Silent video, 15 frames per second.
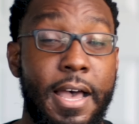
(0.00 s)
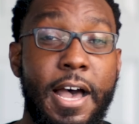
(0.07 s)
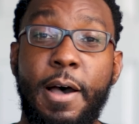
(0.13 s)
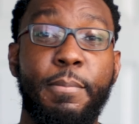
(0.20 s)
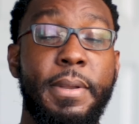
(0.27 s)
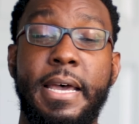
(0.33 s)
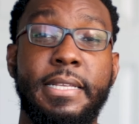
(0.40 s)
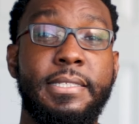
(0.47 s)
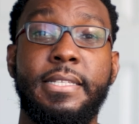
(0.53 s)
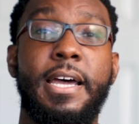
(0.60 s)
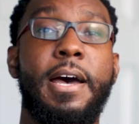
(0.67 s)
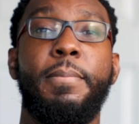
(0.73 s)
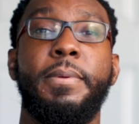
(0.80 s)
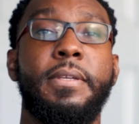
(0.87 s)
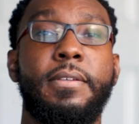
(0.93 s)
I'm not
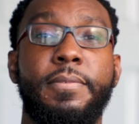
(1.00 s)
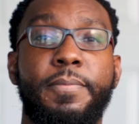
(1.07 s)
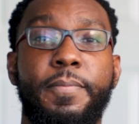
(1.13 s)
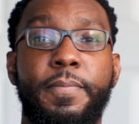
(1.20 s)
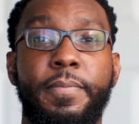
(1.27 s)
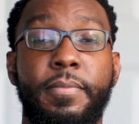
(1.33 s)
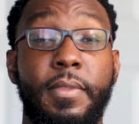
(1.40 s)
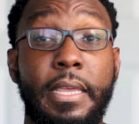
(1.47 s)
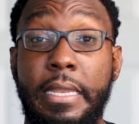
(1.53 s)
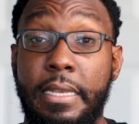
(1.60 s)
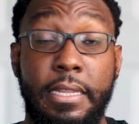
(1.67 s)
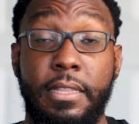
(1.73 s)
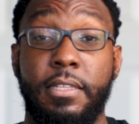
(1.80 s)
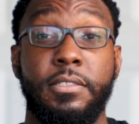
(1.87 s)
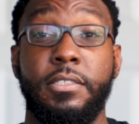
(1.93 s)
stopping. And
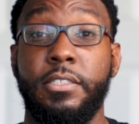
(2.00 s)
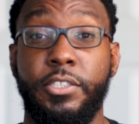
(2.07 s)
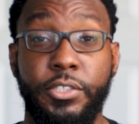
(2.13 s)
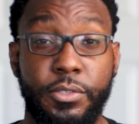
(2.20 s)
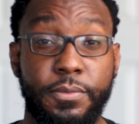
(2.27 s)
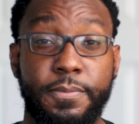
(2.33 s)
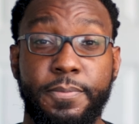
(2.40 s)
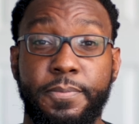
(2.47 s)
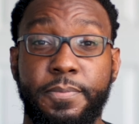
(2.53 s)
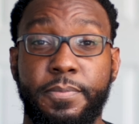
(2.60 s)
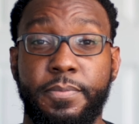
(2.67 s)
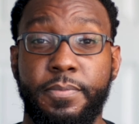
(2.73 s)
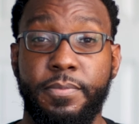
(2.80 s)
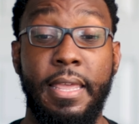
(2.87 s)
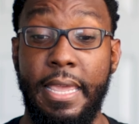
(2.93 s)
neither should you.
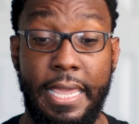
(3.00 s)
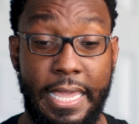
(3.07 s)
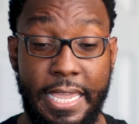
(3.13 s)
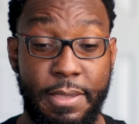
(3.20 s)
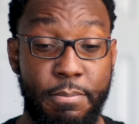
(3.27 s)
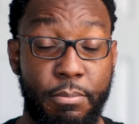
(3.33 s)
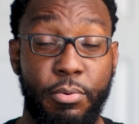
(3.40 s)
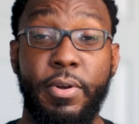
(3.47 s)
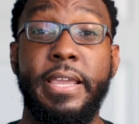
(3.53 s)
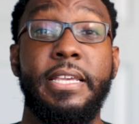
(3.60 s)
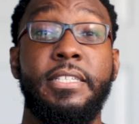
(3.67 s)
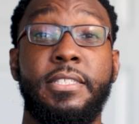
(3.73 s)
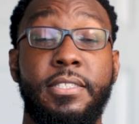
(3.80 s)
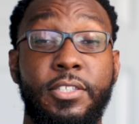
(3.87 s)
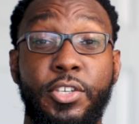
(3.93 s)

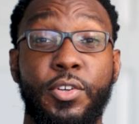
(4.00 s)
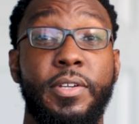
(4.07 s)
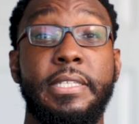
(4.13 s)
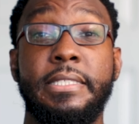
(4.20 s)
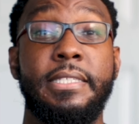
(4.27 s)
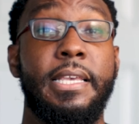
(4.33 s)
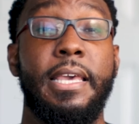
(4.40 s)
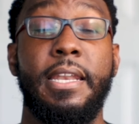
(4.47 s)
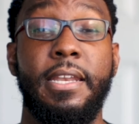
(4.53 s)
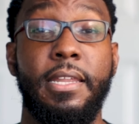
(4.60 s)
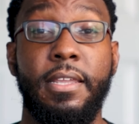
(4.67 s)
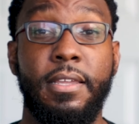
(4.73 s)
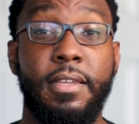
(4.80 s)
Embrace your insanity.